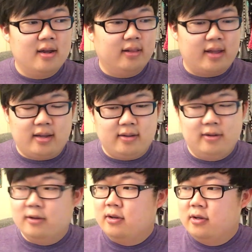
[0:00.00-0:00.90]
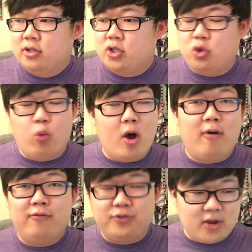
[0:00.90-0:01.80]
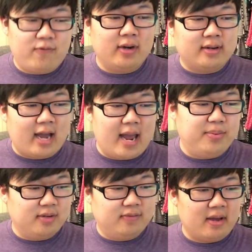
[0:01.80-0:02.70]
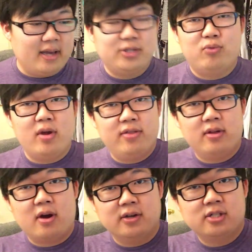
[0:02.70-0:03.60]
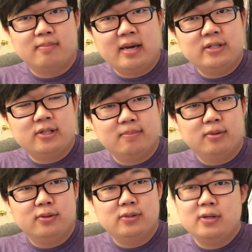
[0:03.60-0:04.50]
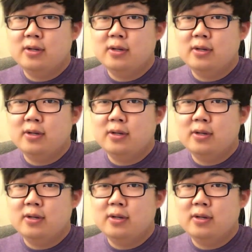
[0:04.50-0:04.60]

like 12 different types of dice with customized symbols